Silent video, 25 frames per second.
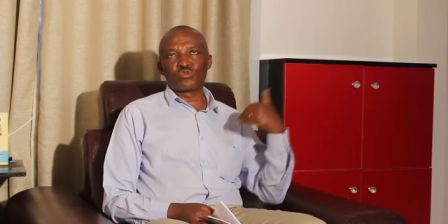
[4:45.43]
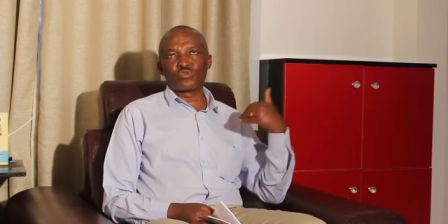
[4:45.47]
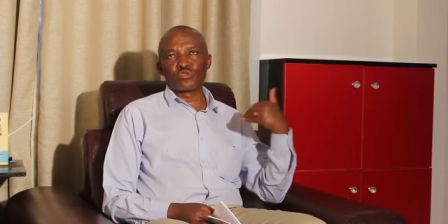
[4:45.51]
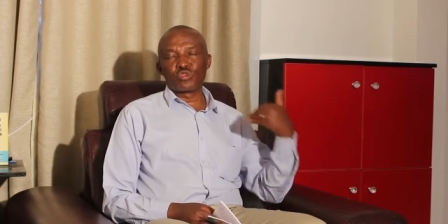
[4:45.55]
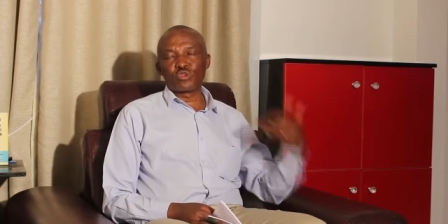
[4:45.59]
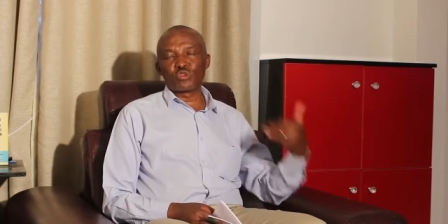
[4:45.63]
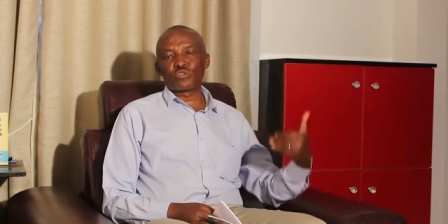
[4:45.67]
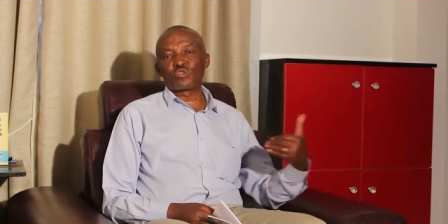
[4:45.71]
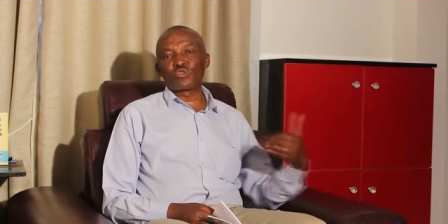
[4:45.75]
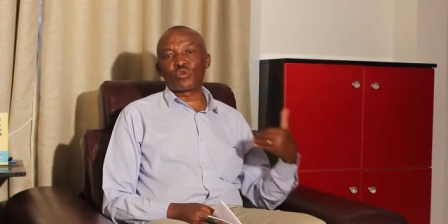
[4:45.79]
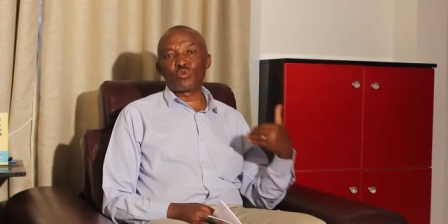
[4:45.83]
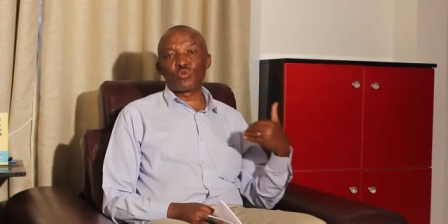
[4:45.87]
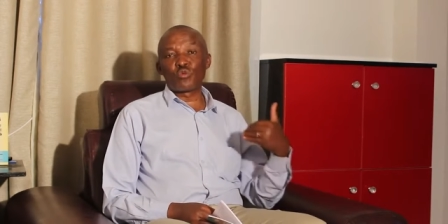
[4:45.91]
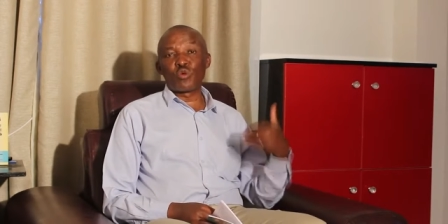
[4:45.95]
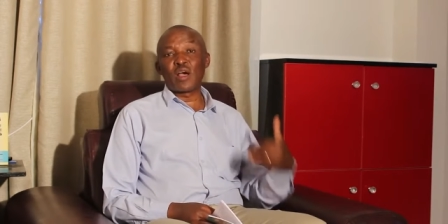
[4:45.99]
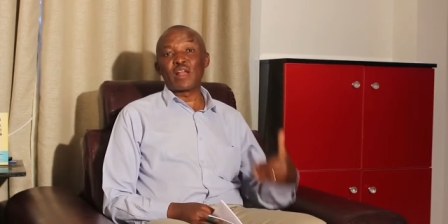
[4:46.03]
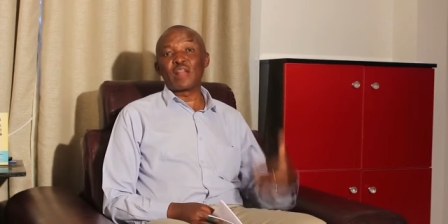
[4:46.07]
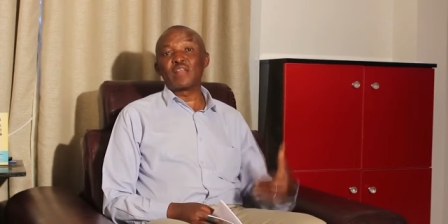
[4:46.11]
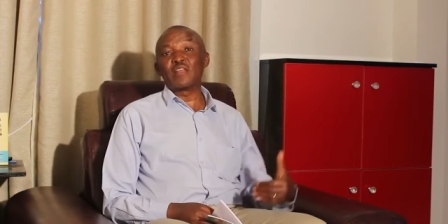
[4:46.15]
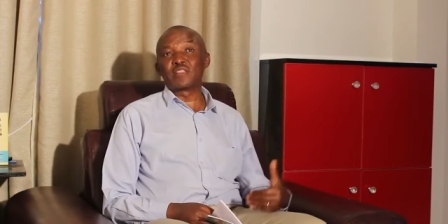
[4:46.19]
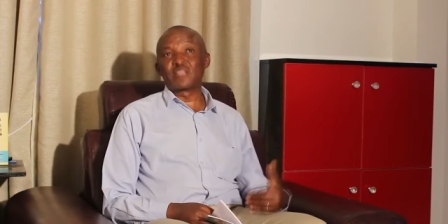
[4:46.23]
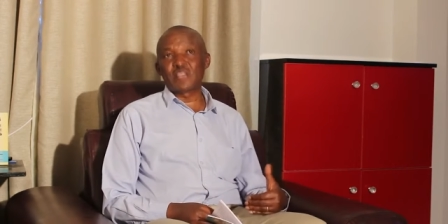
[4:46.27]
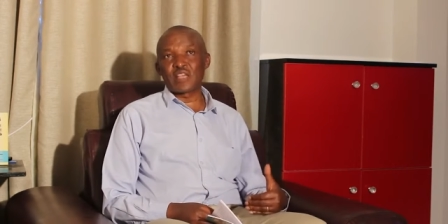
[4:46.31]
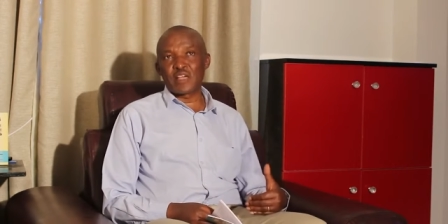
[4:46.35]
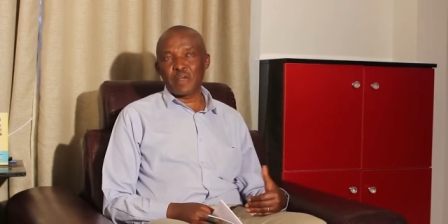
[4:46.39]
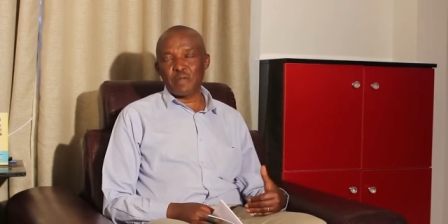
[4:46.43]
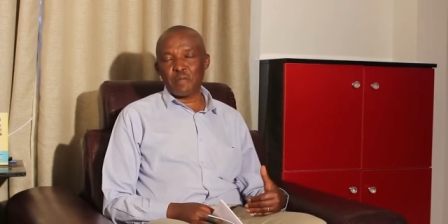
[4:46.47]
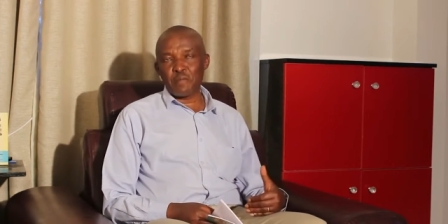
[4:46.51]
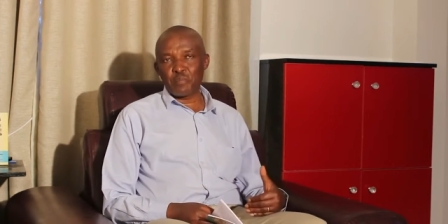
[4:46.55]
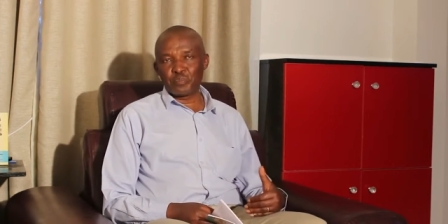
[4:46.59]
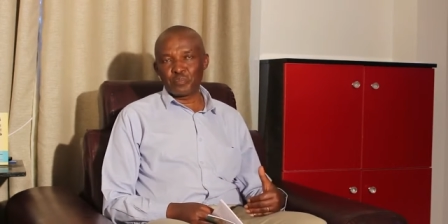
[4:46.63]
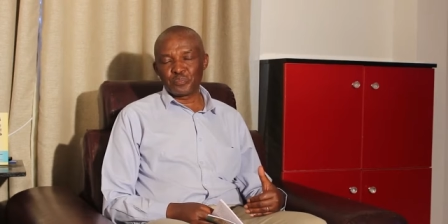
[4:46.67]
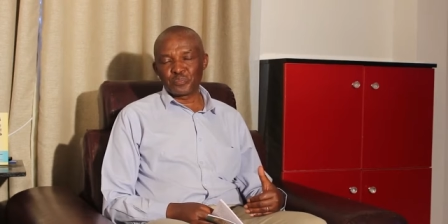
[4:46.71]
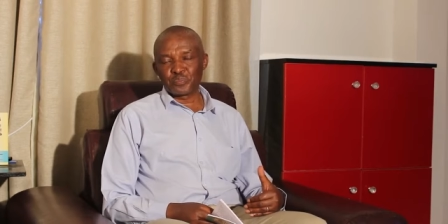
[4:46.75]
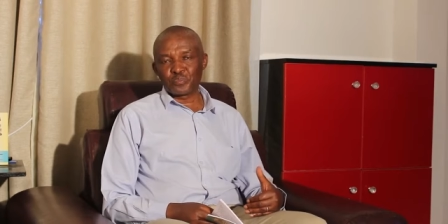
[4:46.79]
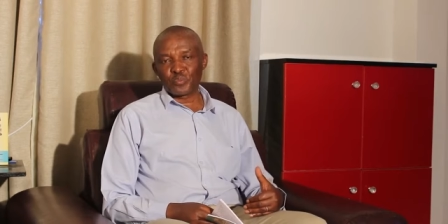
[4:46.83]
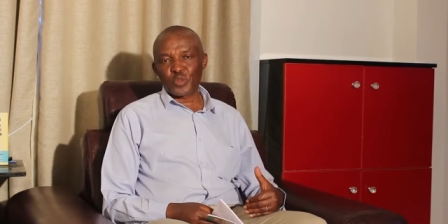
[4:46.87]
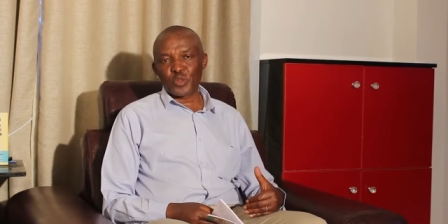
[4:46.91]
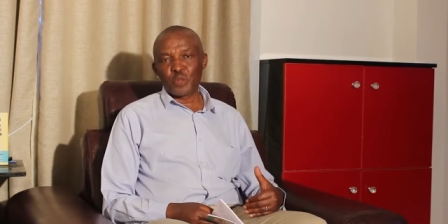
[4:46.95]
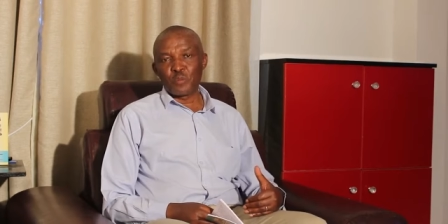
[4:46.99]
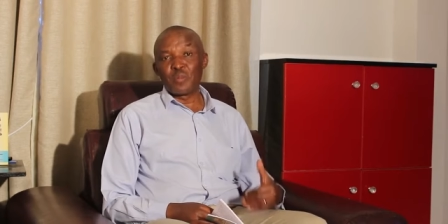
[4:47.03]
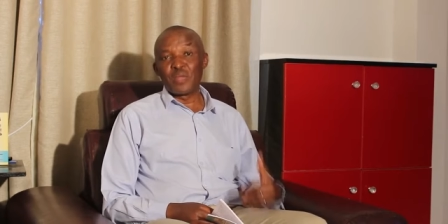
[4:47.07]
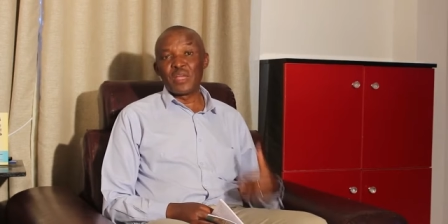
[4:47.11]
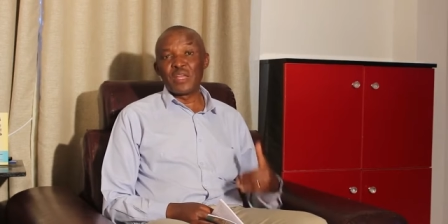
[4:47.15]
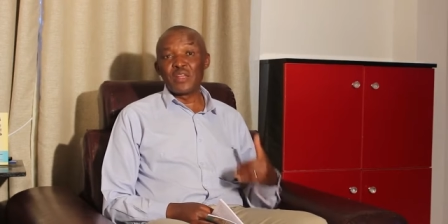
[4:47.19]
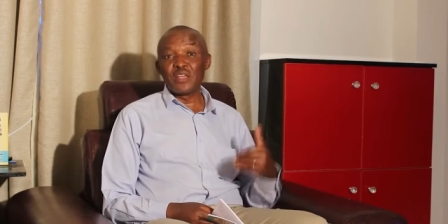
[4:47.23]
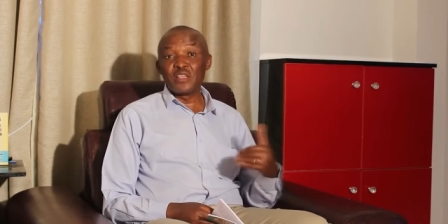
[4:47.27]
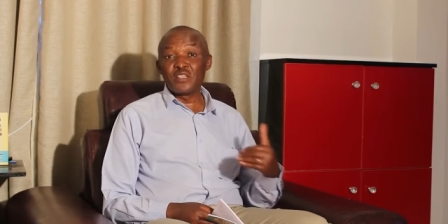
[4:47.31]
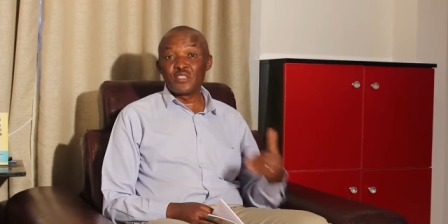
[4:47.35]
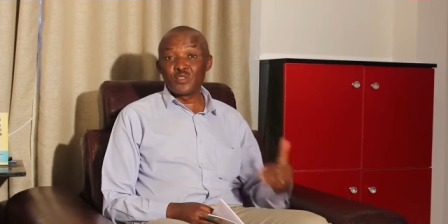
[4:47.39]
total quality
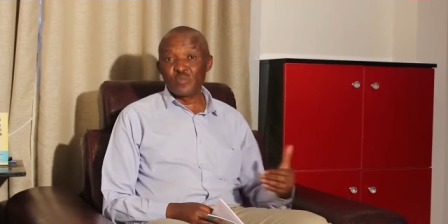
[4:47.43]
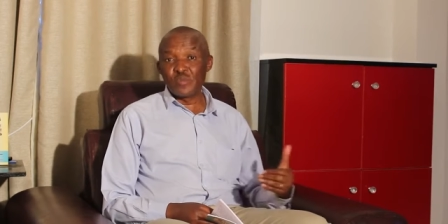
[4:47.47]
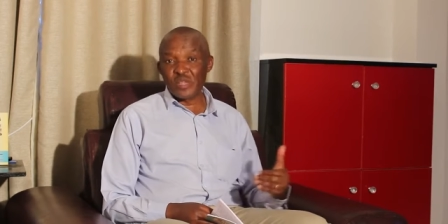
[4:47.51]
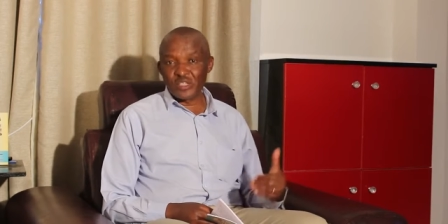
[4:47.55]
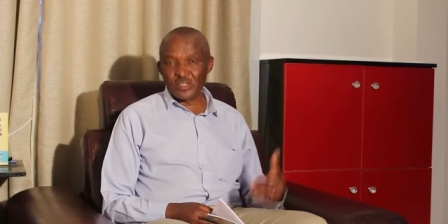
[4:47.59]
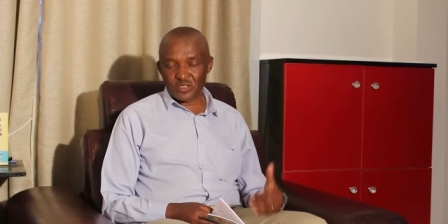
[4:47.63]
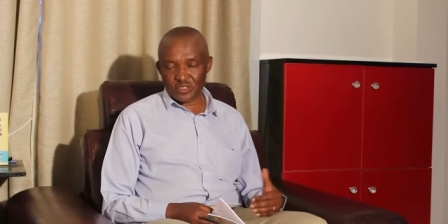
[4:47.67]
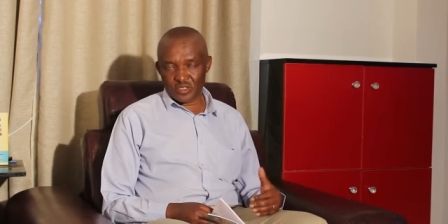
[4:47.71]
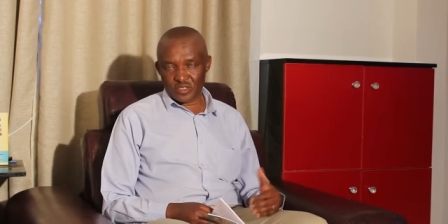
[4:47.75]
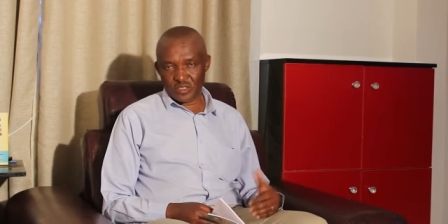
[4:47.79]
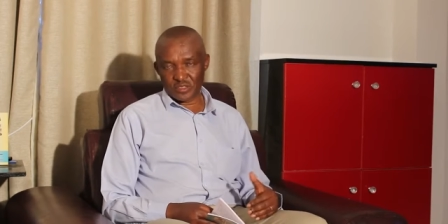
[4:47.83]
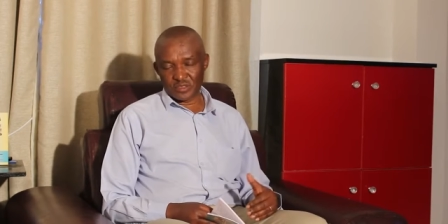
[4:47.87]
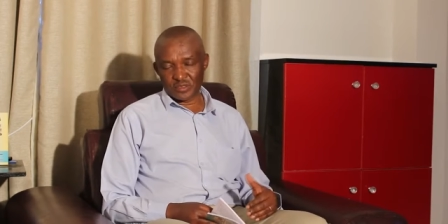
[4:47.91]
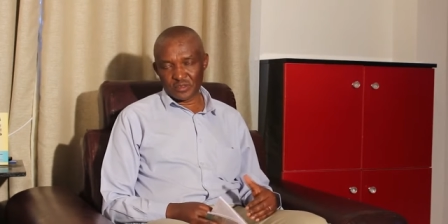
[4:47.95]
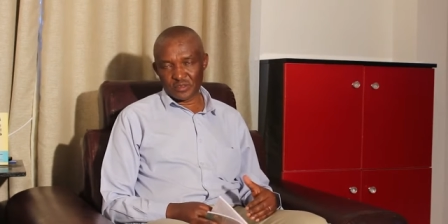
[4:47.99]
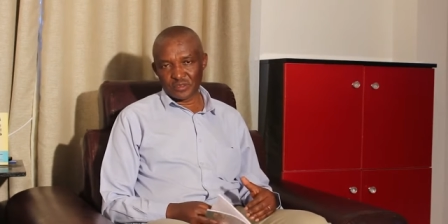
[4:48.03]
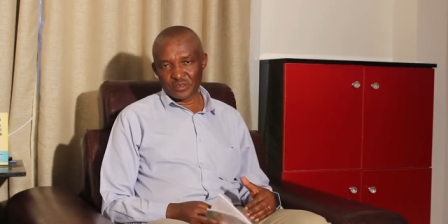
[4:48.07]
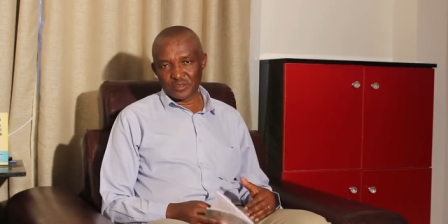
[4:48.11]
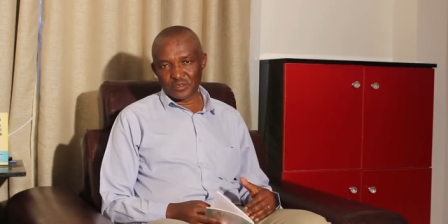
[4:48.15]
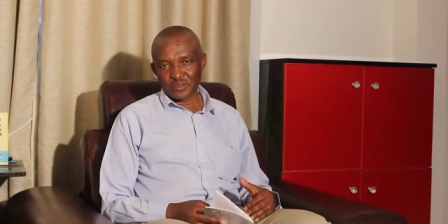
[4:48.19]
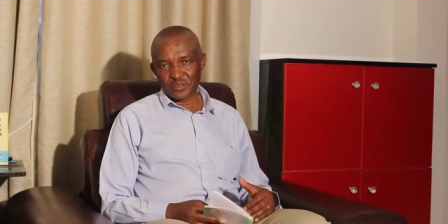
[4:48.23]
management,